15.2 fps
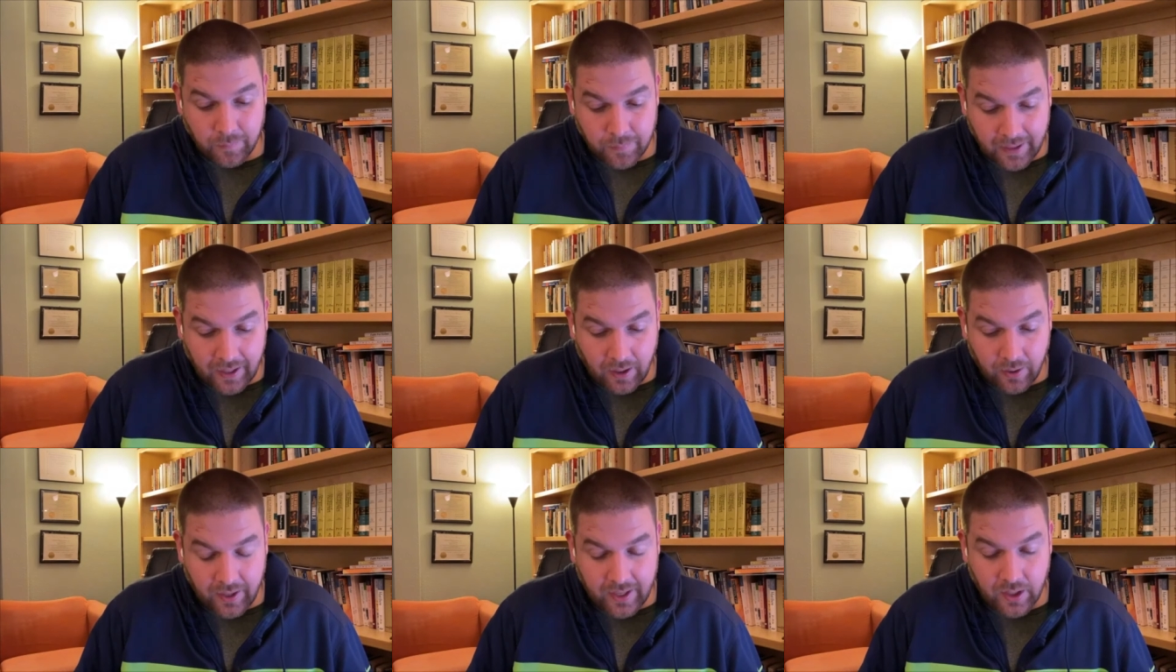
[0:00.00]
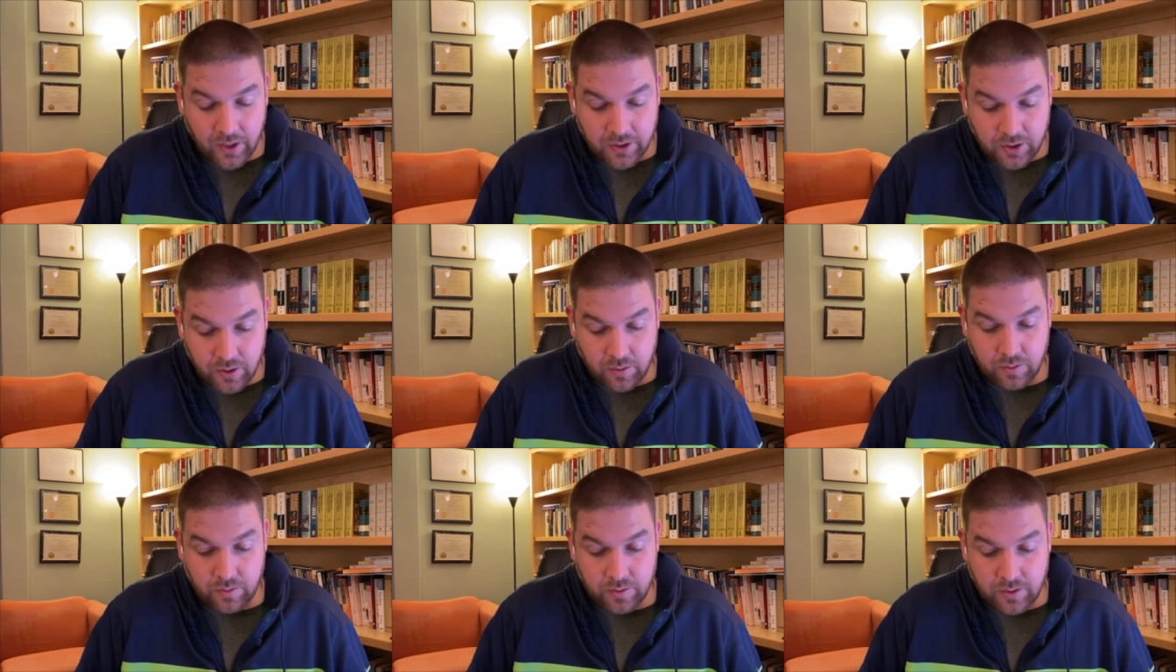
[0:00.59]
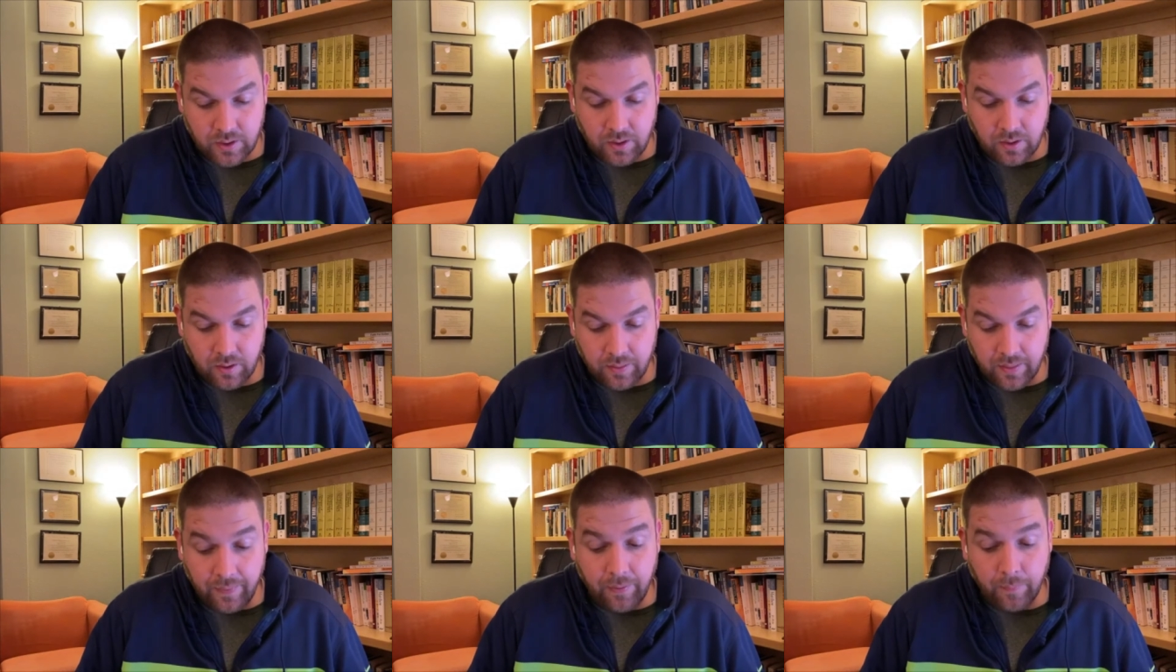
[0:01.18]
unplowed and unused.
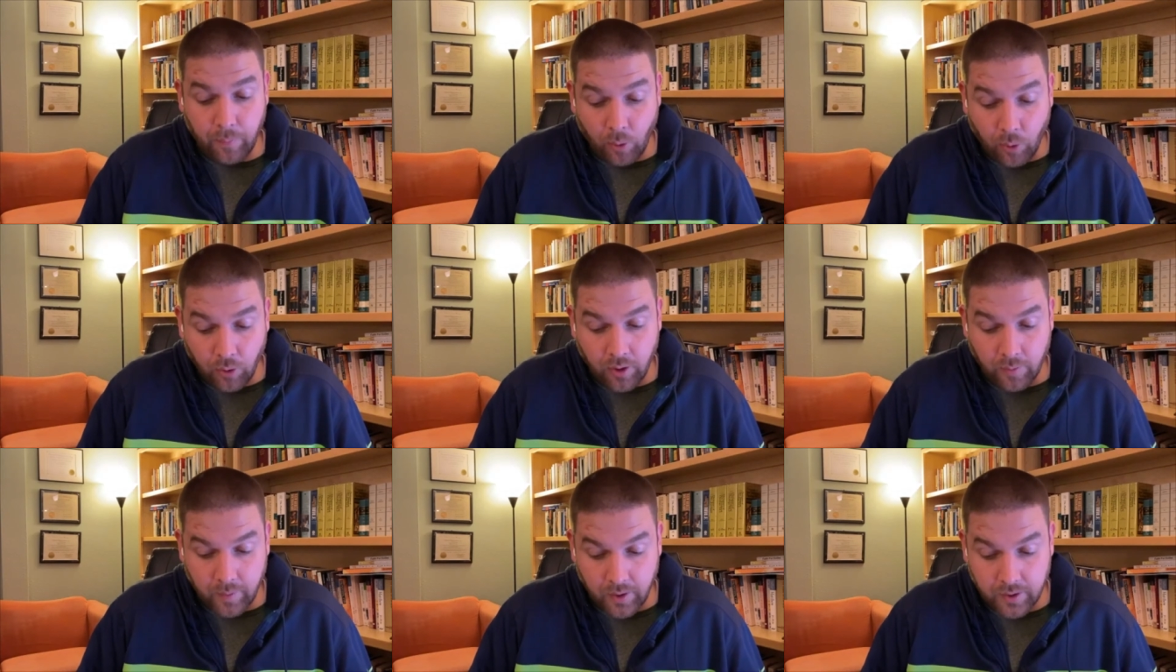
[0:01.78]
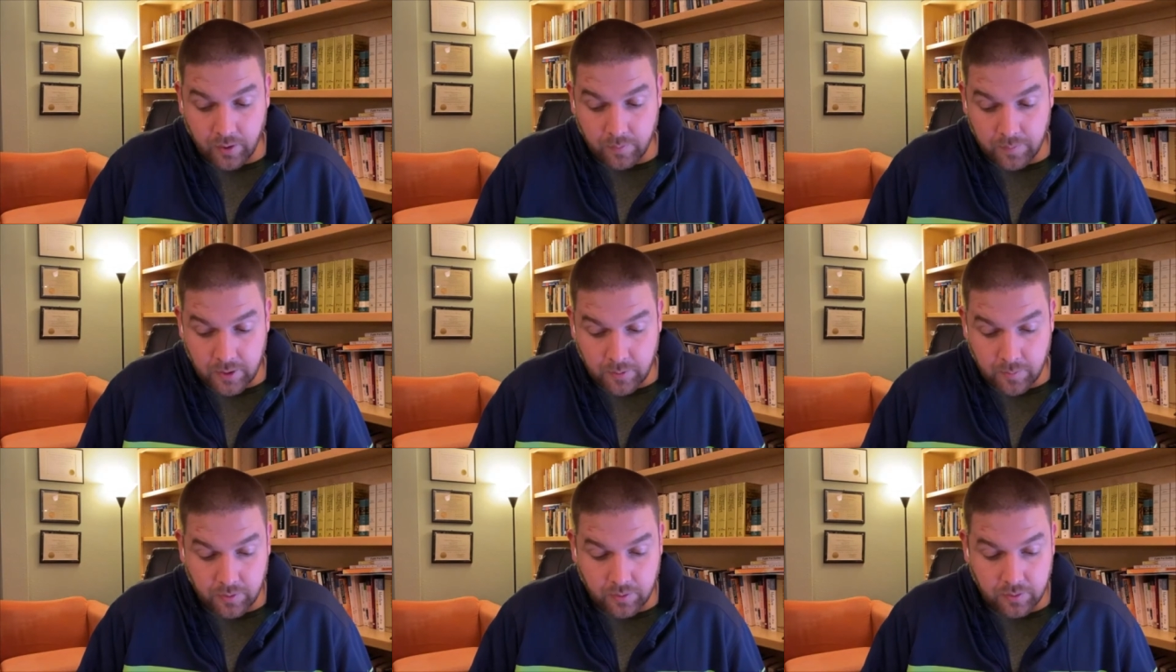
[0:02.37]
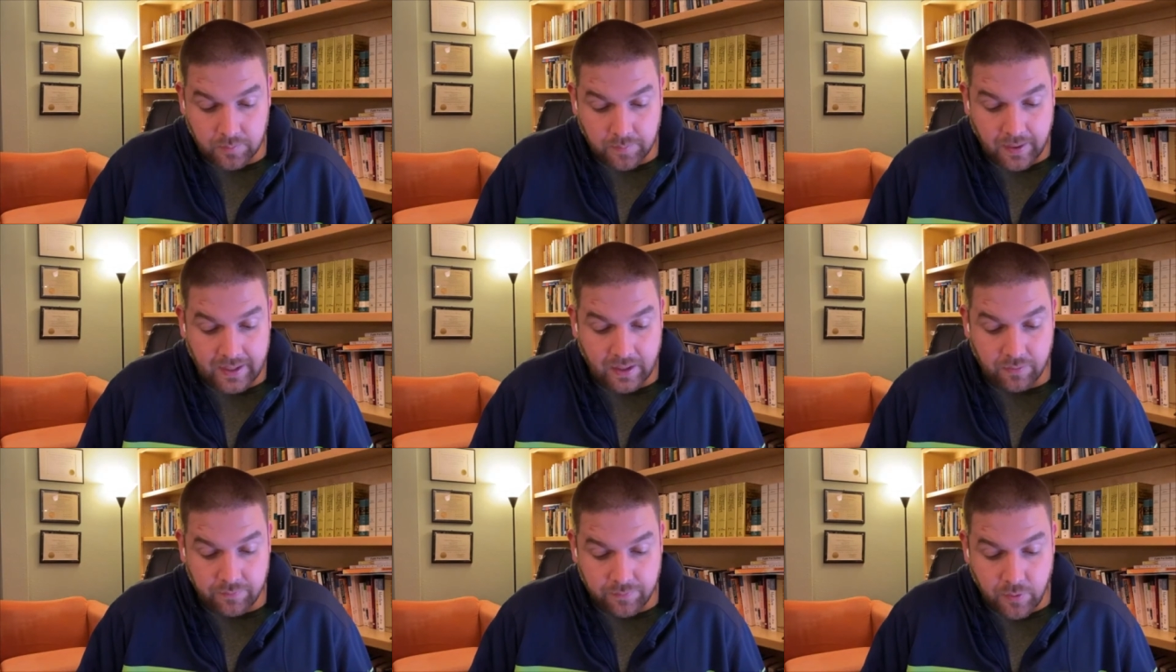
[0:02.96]
Then the poor among your people may
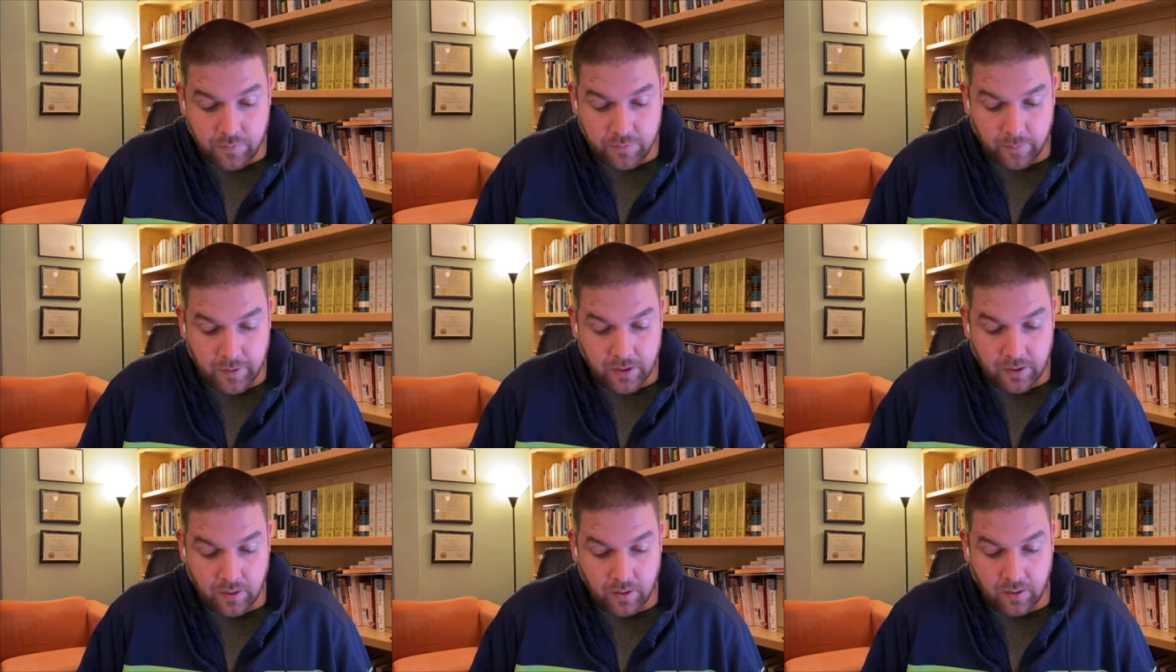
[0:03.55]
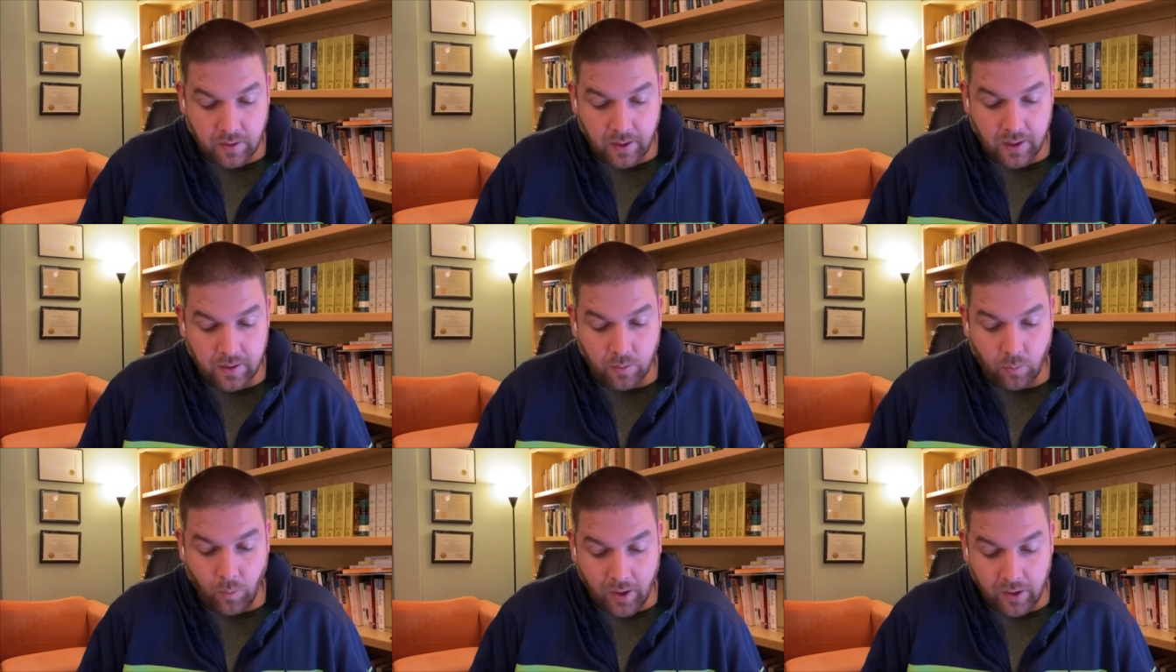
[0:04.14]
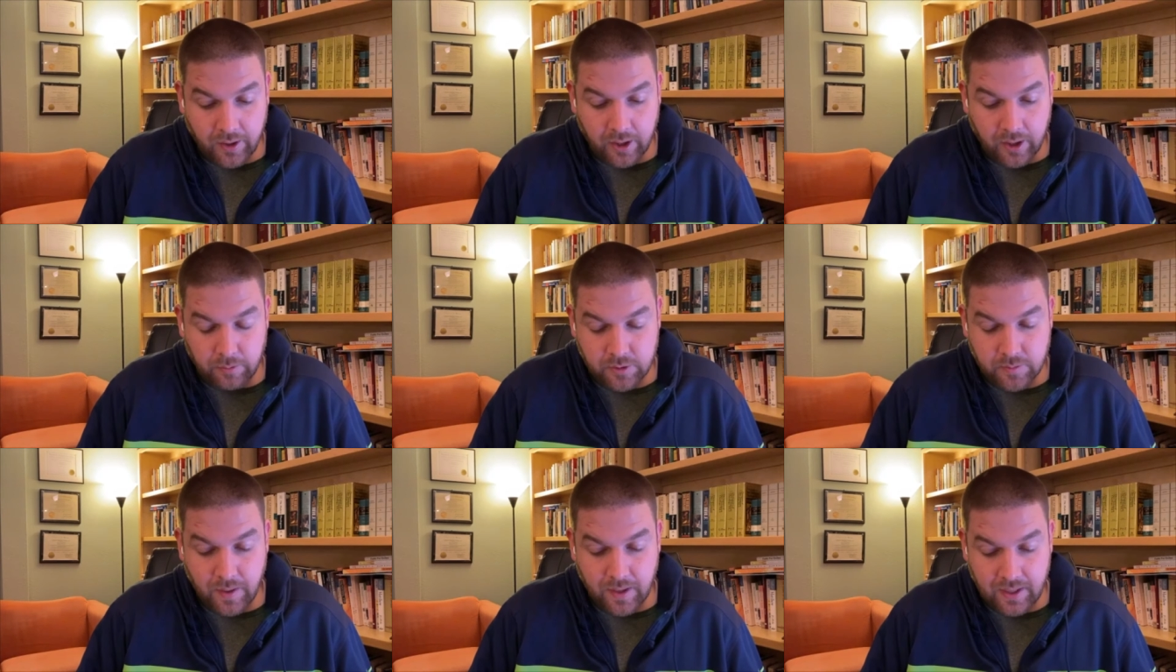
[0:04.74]
get food from it, and the wild
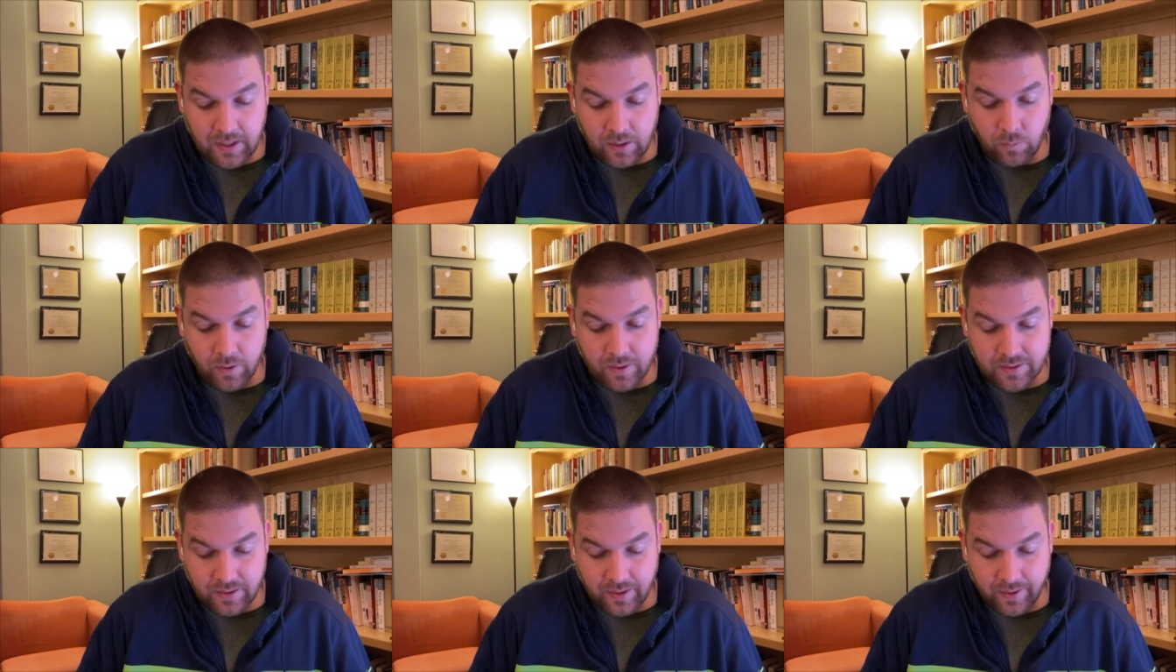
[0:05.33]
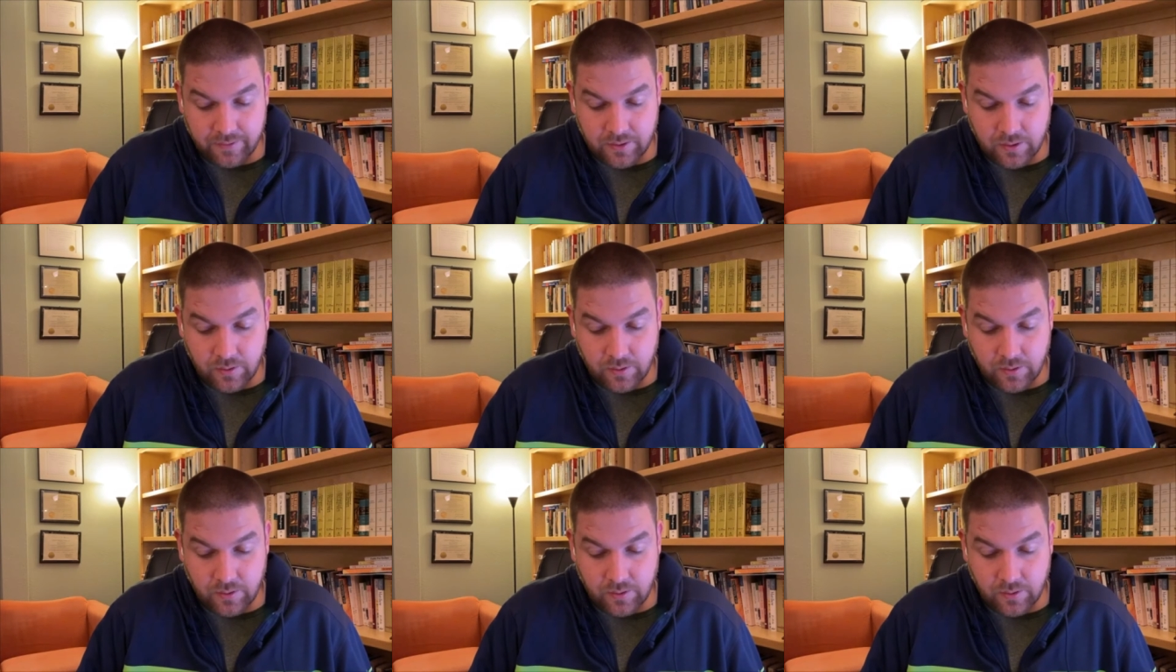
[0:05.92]
animals may eat what is left.